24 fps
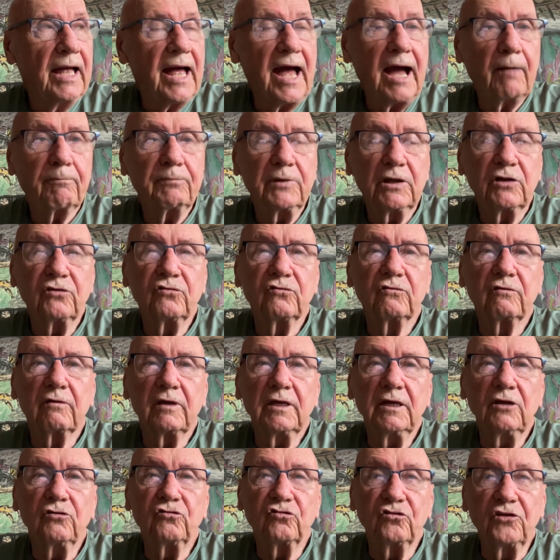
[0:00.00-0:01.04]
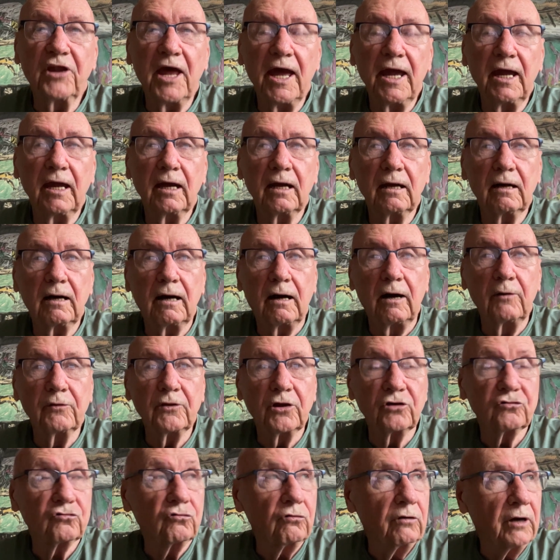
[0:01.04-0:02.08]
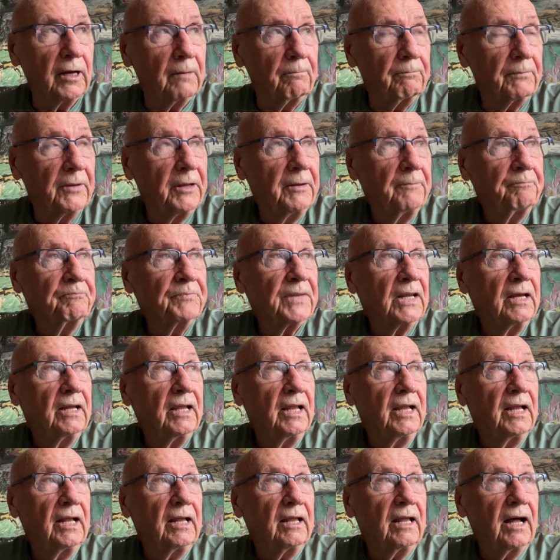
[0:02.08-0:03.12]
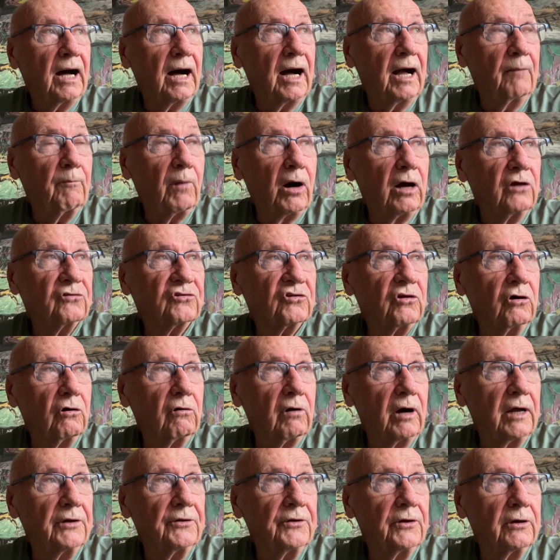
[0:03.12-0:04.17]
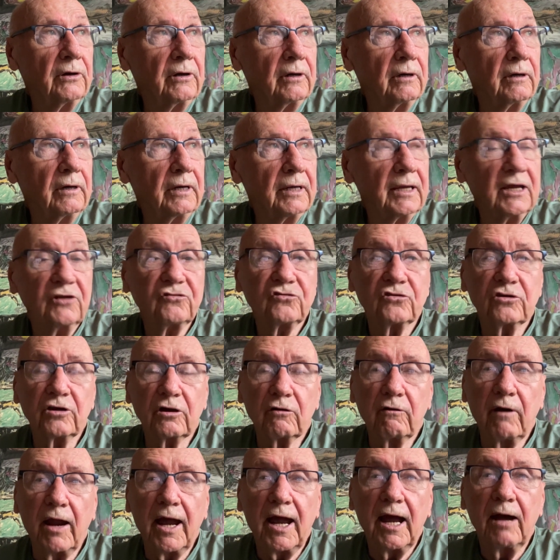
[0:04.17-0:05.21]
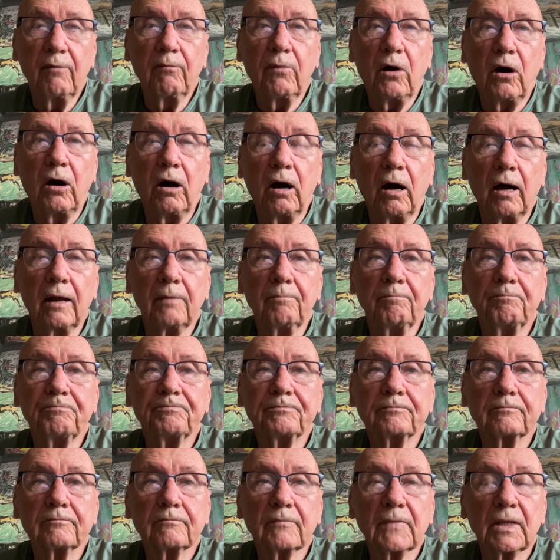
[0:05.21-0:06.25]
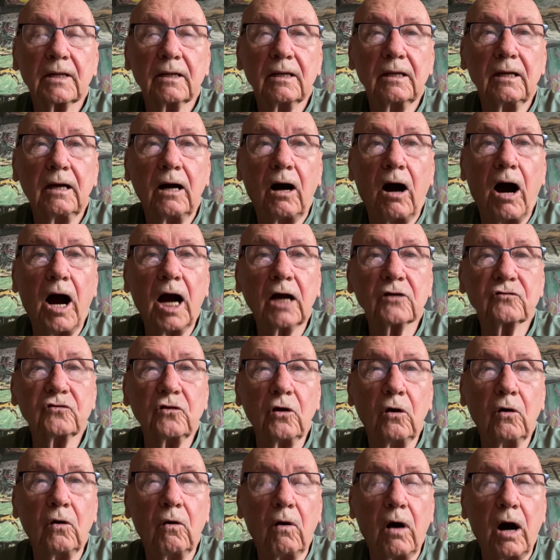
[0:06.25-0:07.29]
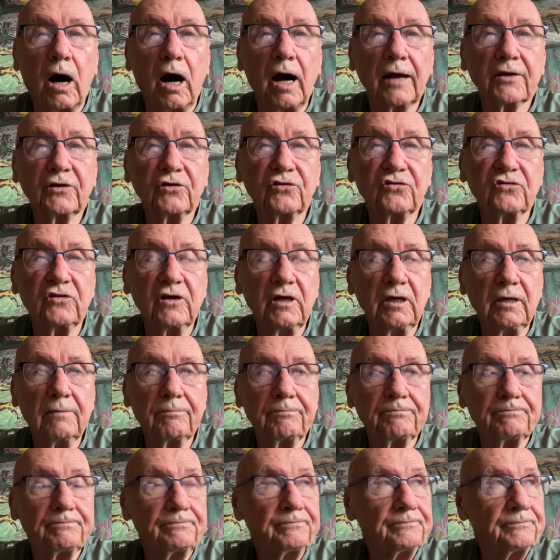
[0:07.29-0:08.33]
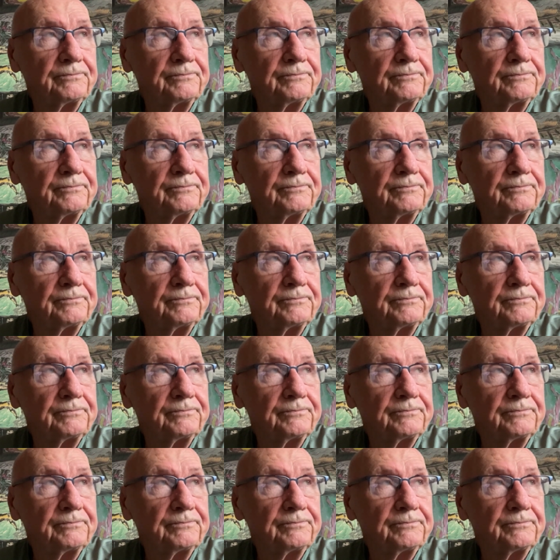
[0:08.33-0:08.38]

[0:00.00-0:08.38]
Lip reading: happenings each day on the trip. I'm also under Instagram on Octo Odyssey,